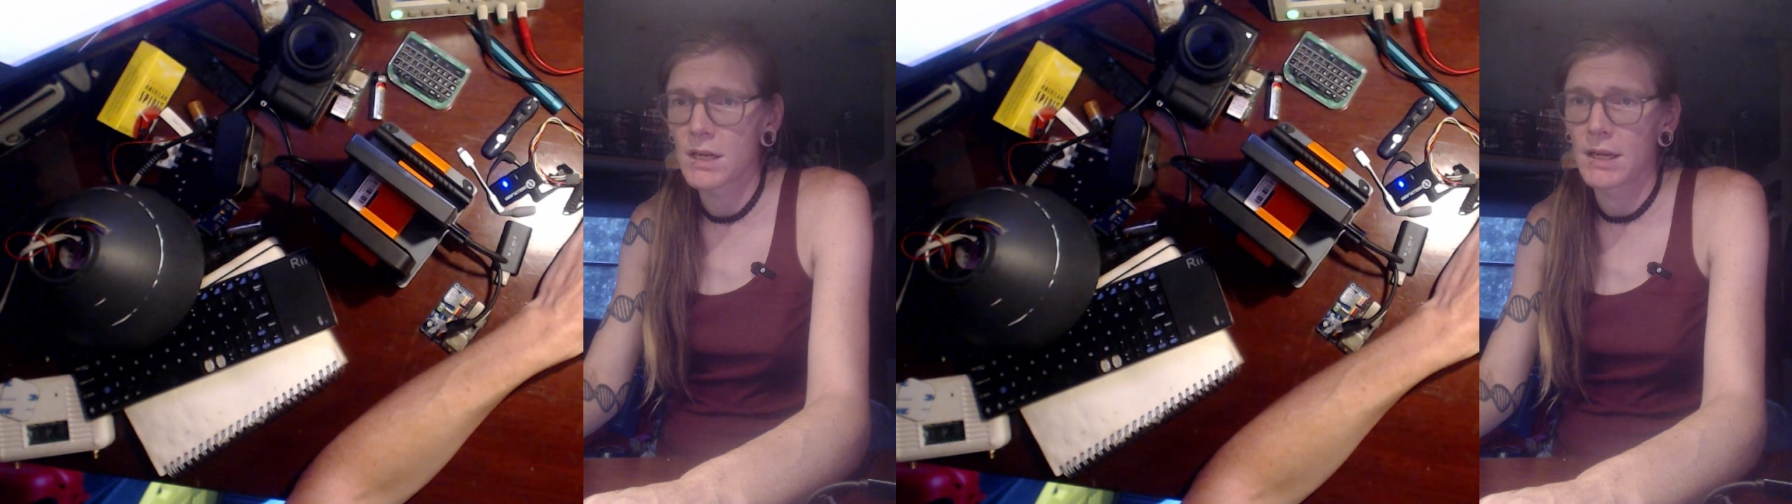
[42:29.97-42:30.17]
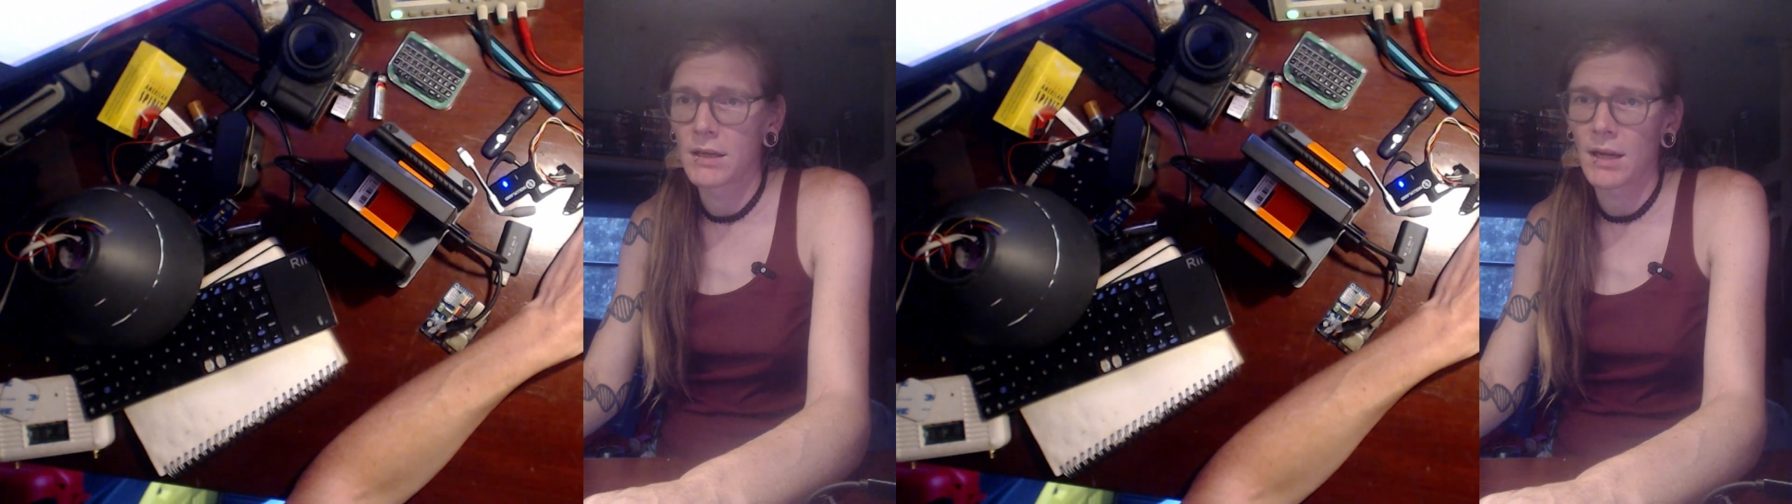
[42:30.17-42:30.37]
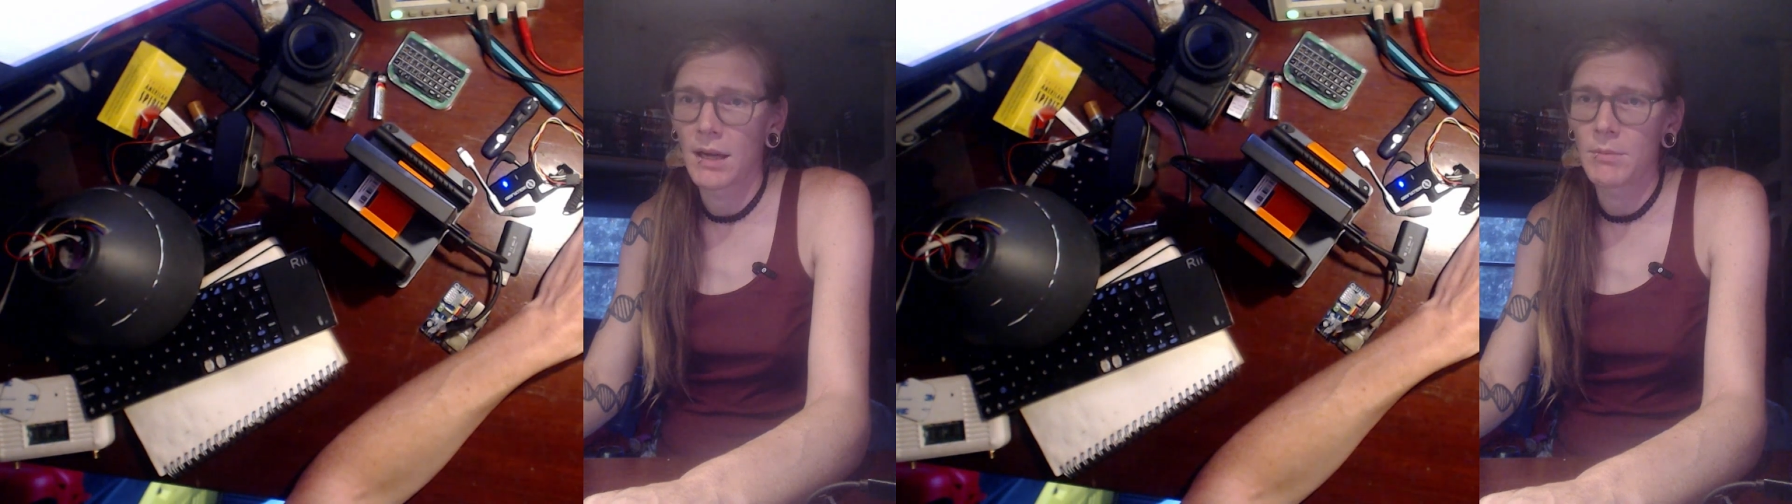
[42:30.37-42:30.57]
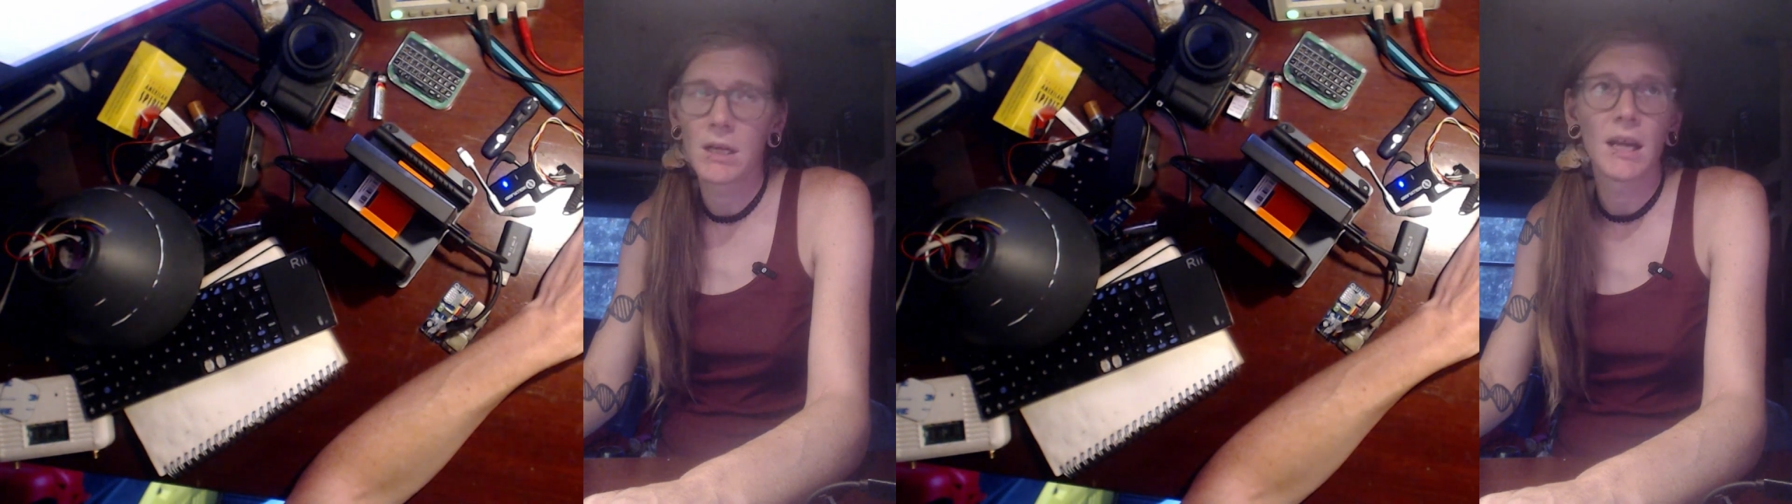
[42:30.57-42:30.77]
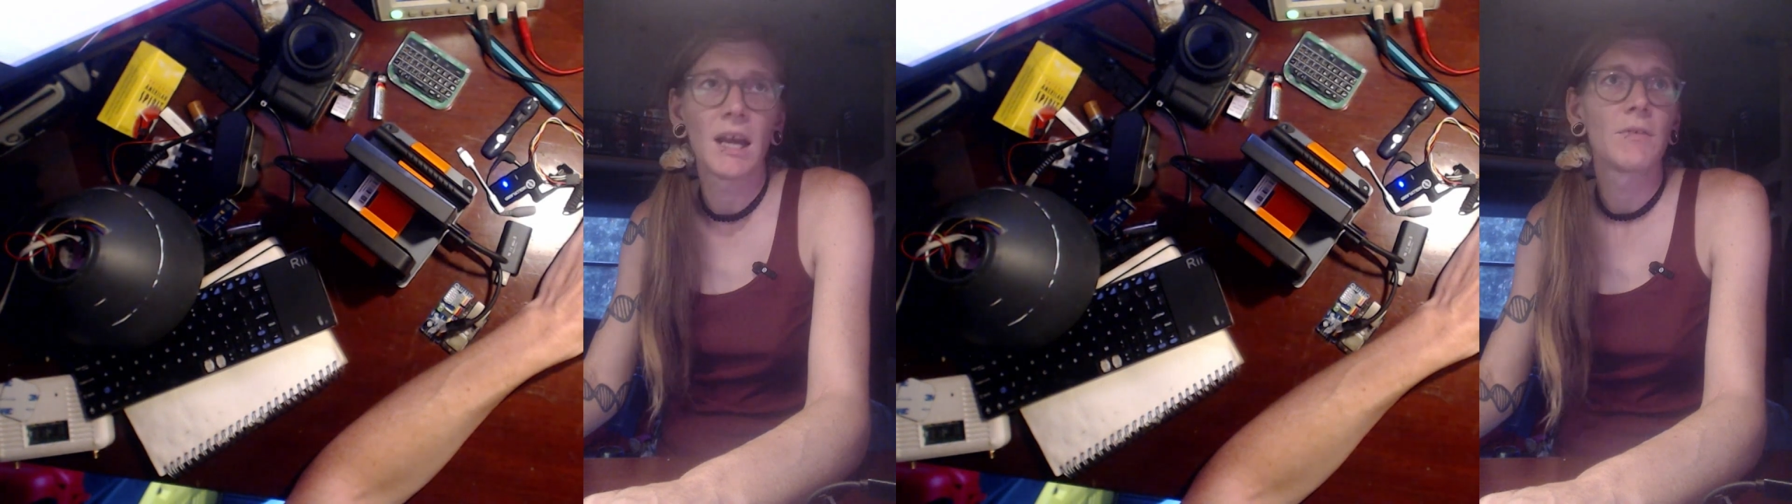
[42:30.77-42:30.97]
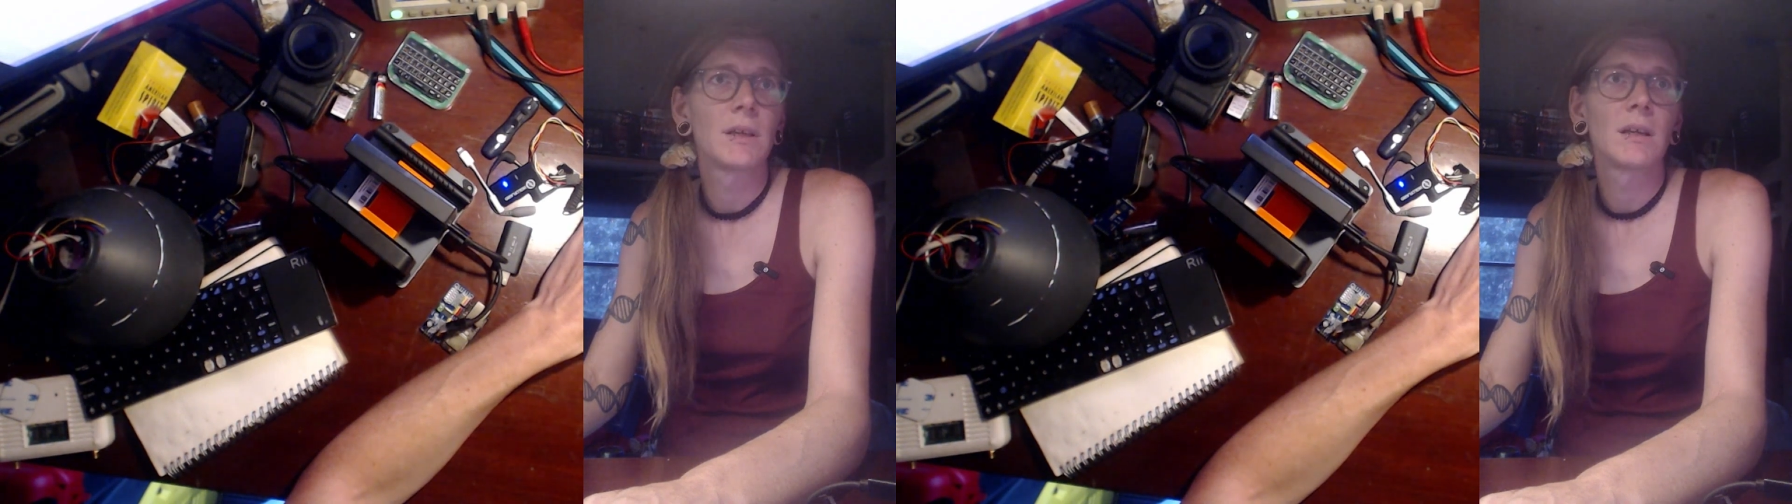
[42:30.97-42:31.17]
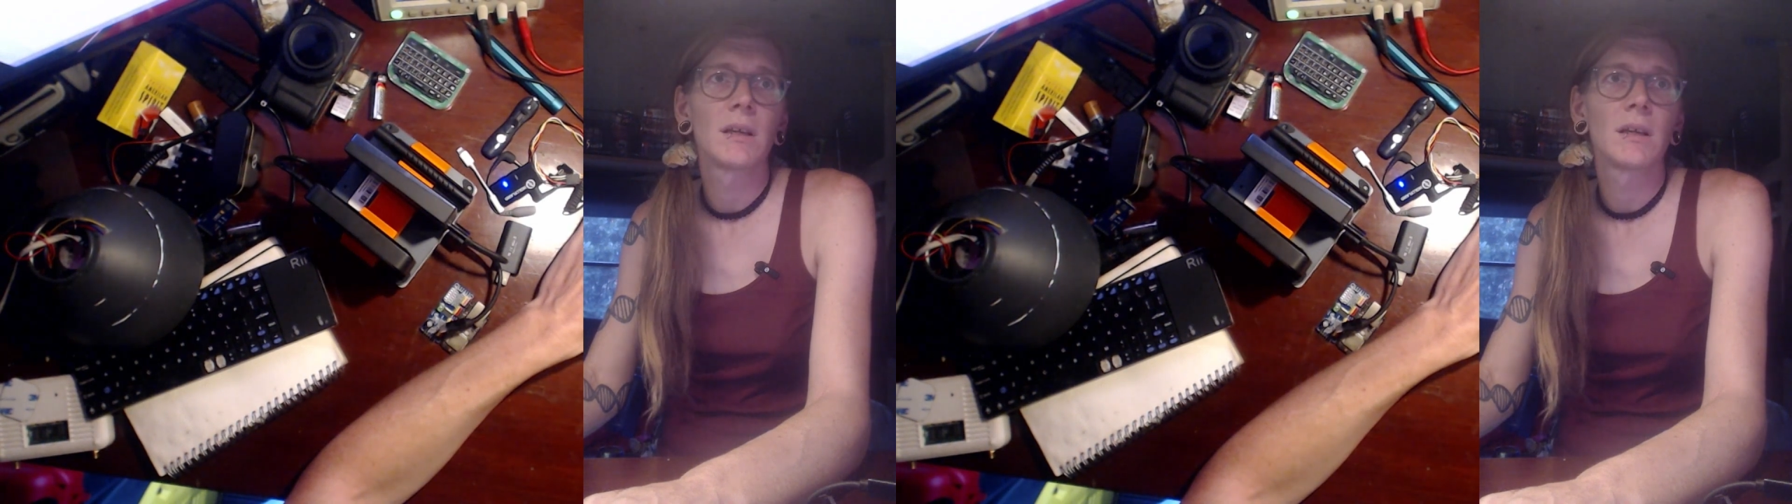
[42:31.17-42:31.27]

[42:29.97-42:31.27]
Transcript: and I mean I haven't